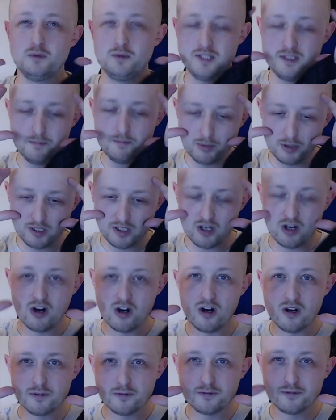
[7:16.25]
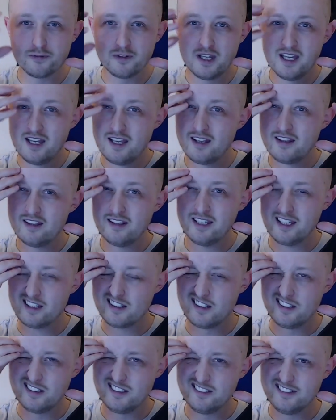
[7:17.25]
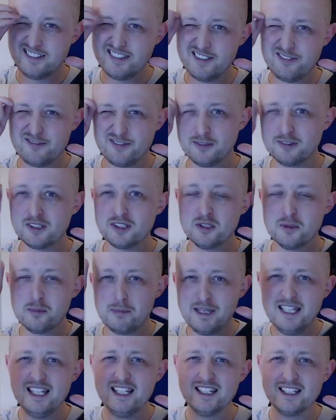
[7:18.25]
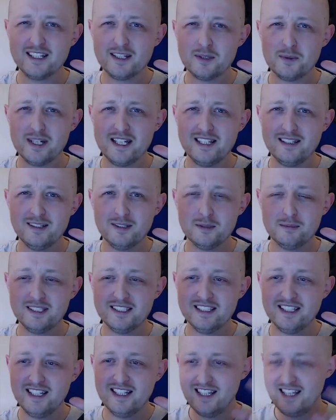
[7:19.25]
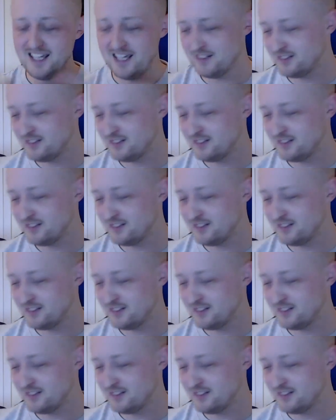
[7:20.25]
So when you pull it off, it feels like you're peeling it away a little bit.